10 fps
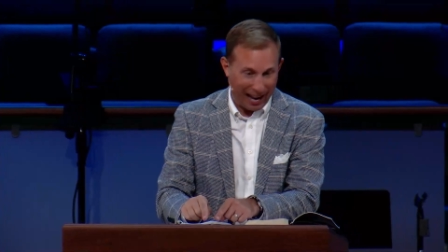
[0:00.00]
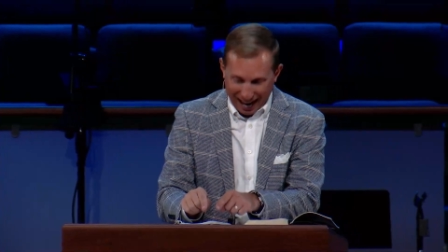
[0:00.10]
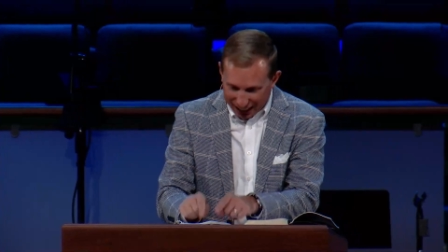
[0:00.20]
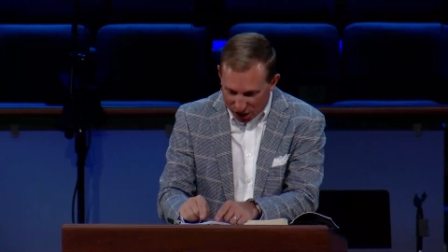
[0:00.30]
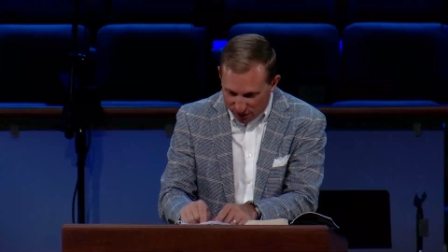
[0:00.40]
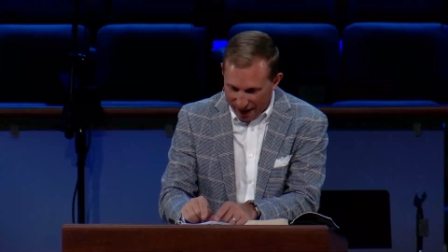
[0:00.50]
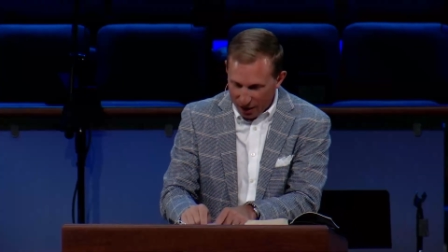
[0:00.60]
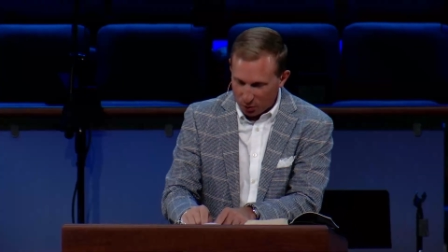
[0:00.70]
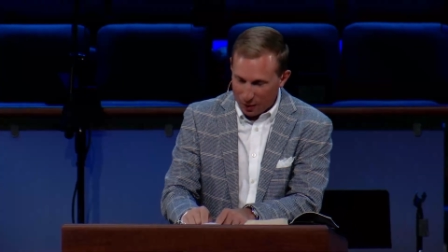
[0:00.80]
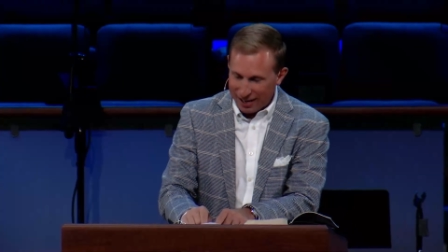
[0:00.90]
And it's
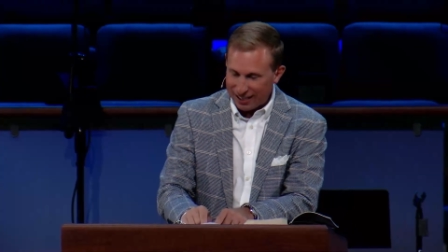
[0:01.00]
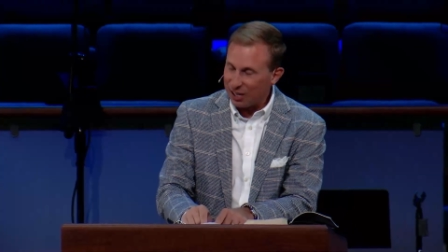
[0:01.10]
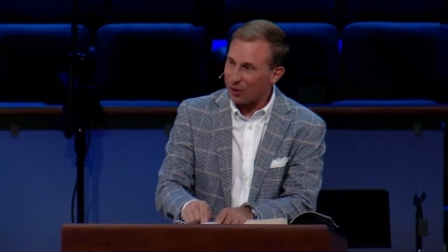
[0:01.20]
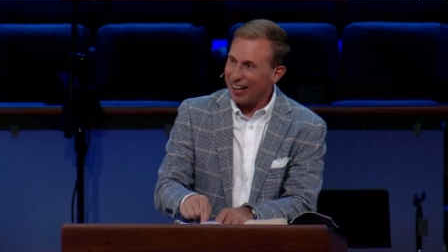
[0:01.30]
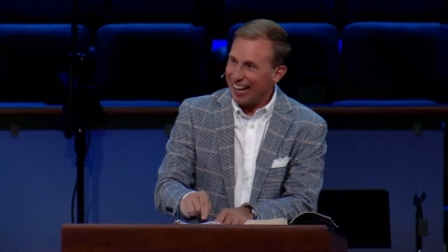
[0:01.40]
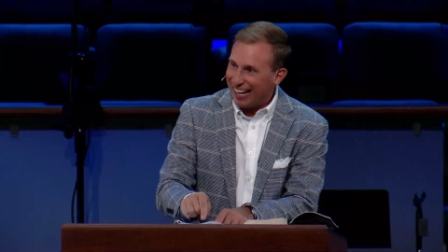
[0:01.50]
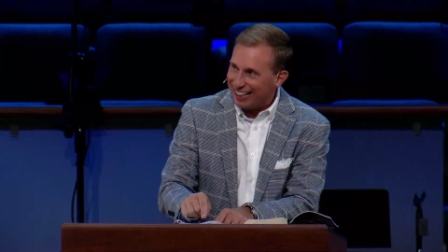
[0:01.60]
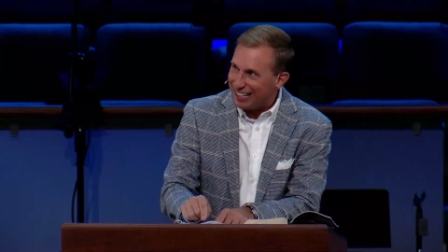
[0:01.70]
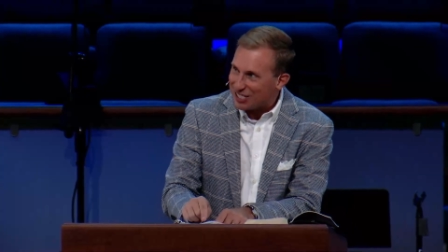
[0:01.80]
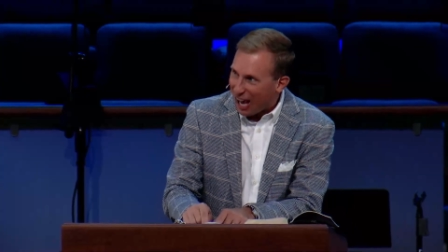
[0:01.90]
found right here
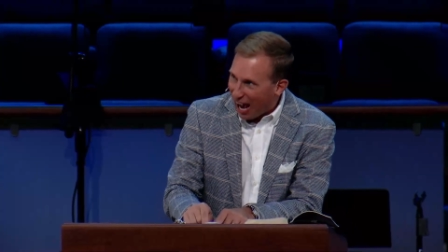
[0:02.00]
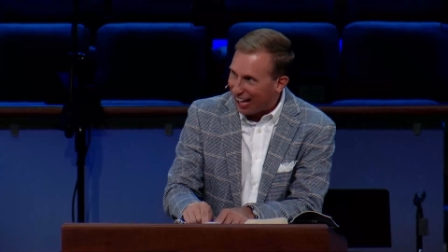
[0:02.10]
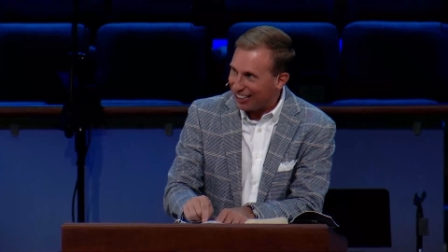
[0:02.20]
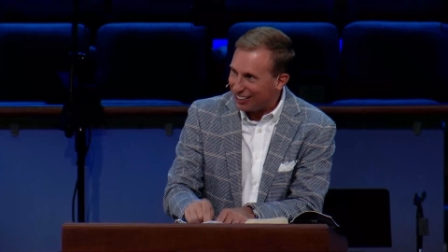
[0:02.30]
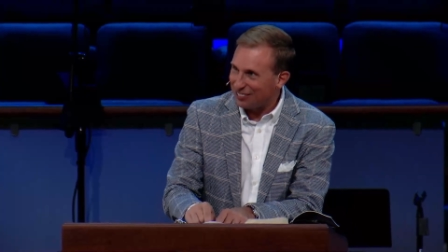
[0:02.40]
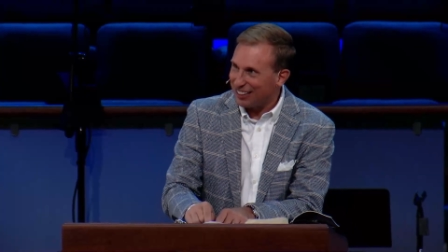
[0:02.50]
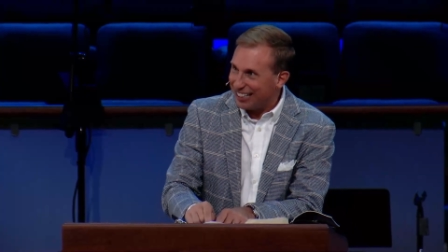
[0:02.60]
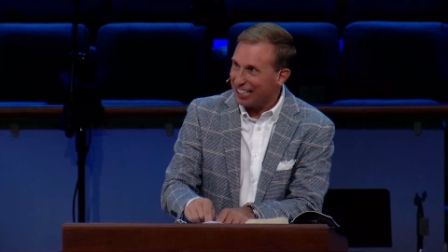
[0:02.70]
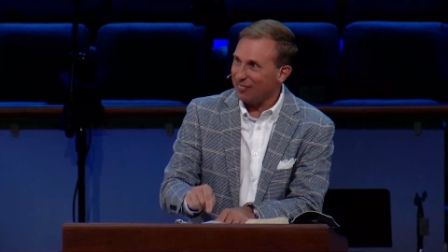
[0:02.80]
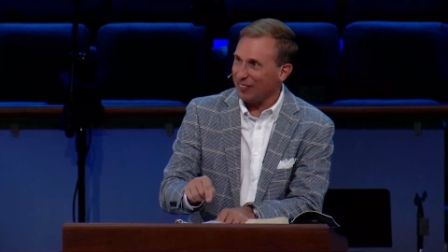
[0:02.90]
in this olive
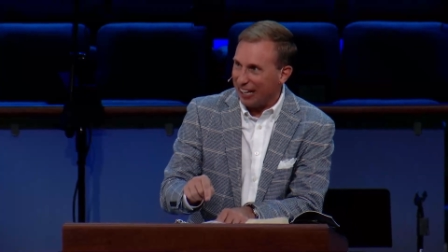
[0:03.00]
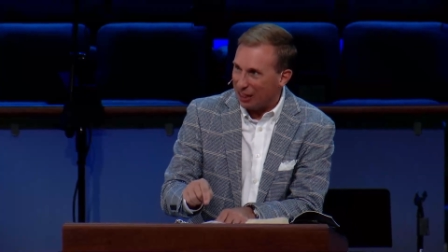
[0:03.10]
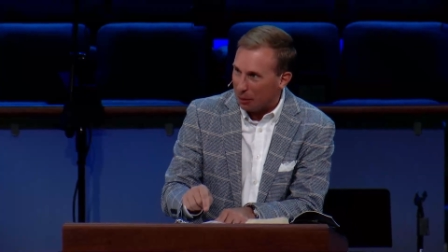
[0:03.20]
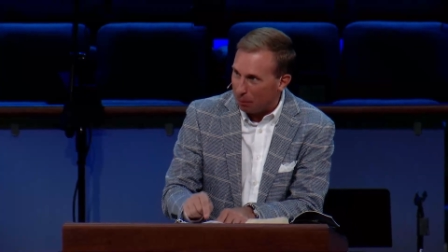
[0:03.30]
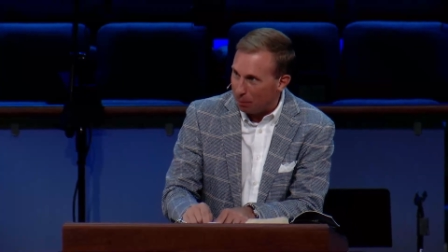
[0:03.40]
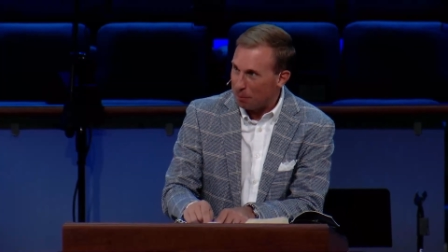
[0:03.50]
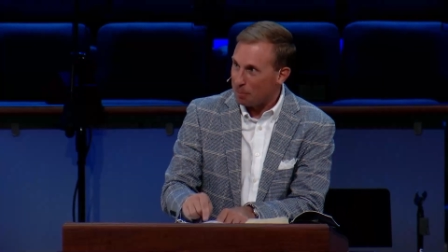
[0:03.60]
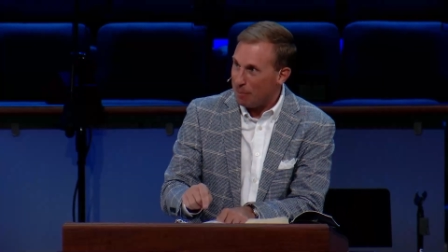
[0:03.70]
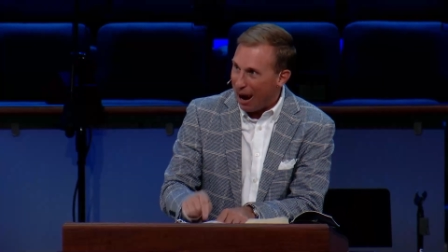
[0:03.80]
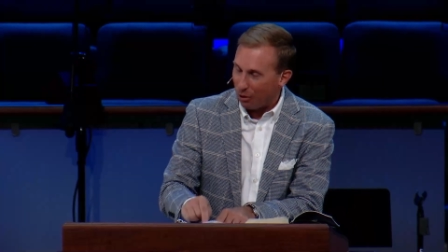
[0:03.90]
leaf in the
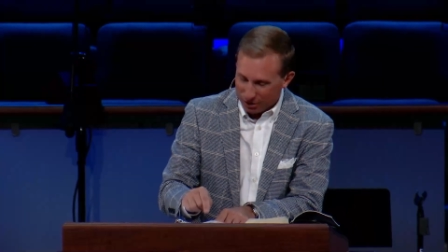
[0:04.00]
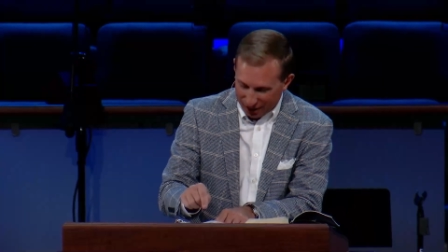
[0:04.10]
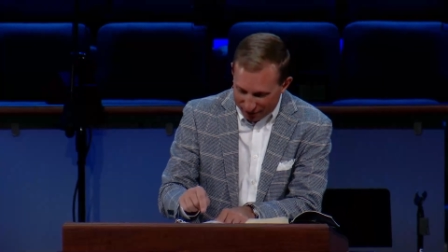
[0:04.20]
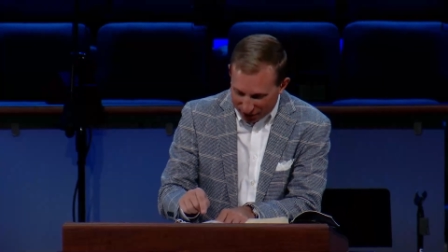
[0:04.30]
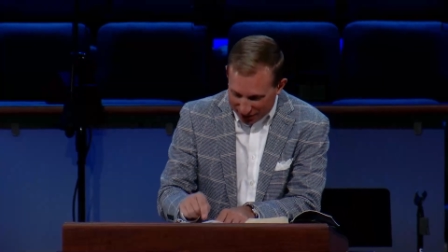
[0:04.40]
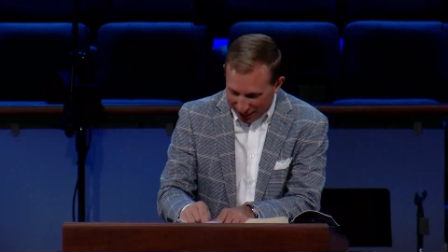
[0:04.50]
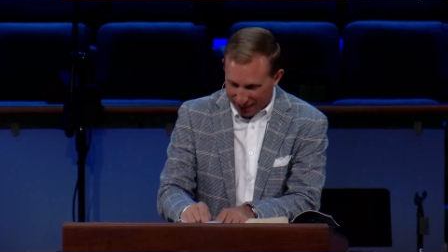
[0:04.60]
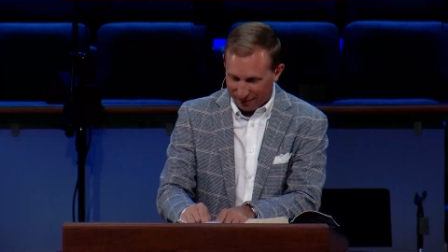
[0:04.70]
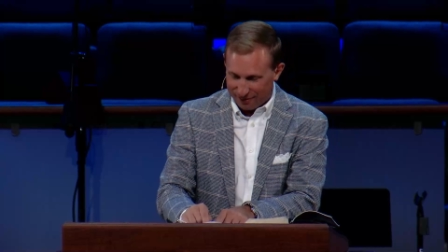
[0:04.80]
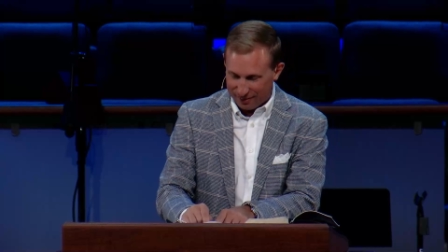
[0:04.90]
mouth of a
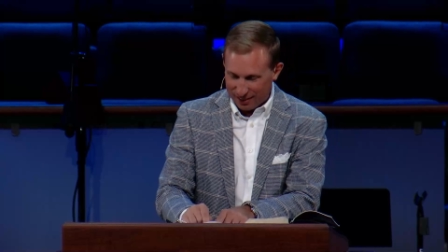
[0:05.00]
dove